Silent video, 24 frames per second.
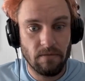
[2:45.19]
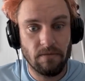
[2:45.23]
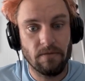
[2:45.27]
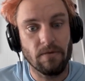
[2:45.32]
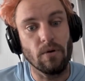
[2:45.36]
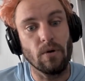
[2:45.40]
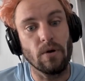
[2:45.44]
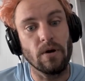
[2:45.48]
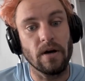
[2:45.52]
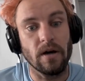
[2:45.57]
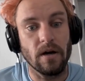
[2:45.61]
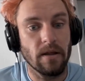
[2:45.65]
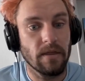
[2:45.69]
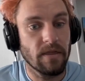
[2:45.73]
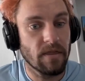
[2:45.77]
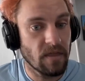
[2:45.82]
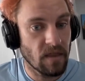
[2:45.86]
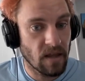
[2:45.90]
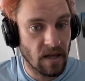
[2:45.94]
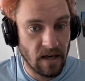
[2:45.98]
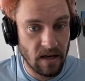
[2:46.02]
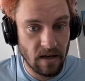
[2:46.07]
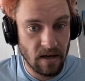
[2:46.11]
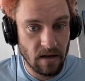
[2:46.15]
for a
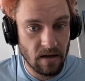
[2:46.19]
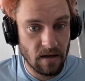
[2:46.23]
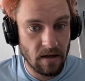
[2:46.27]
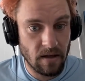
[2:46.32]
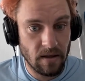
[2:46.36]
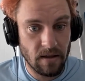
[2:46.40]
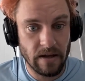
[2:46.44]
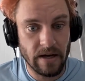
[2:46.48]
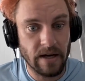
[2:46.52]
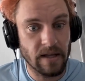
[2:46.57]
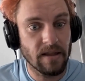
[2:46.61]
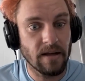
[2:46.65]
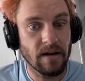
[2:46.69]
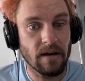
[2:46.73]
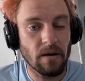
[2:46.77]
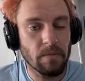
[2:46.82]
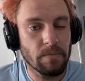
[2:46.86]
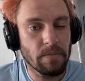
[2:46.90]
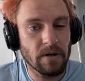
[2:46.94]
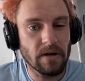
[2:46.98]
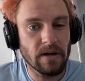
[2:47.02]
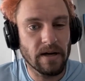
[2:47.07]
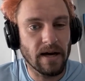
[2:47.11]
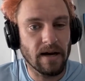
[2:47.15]
thing that I think I'll
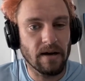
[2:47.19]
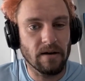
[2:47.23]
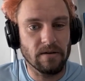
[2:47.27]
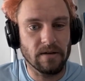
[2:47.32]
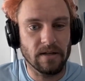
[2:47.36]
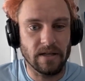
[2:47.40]
put out